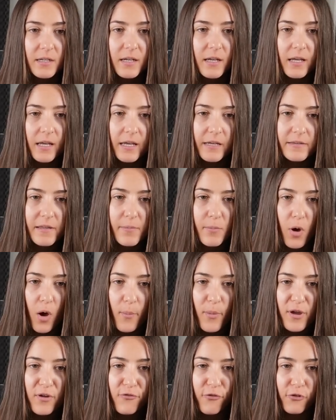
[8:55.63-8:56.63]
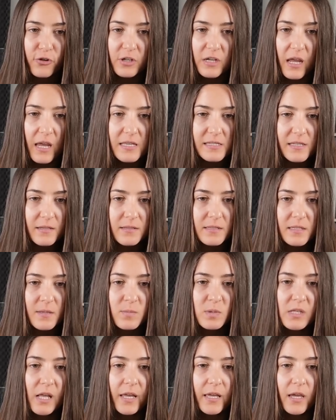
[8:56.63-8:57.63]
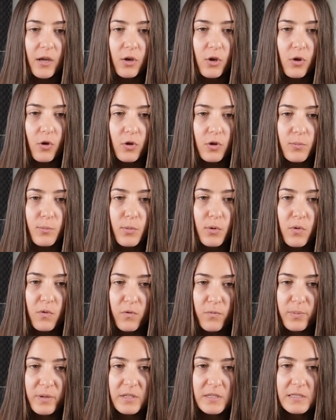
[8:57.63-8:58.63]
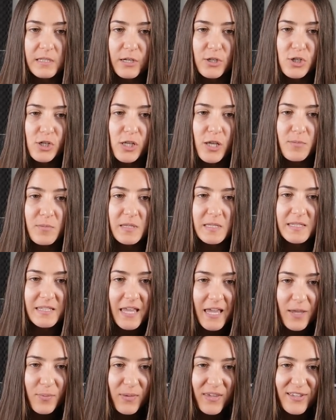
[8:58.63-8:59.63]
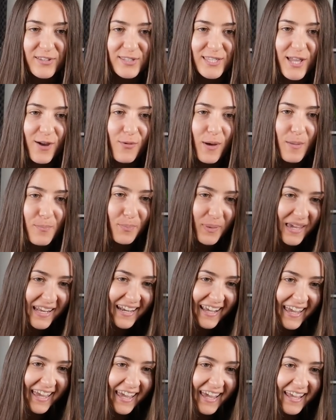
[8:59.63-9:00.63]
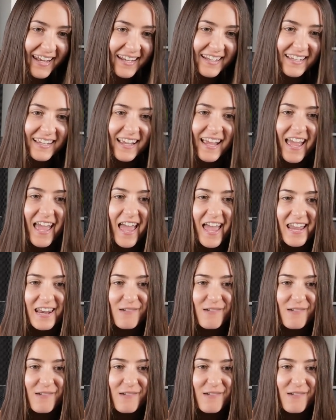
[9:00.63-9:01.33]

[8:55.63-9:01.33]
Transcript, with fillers: And I'm hoping for this. That seems like a good move, but it's actually a mistake, because now I pin again. And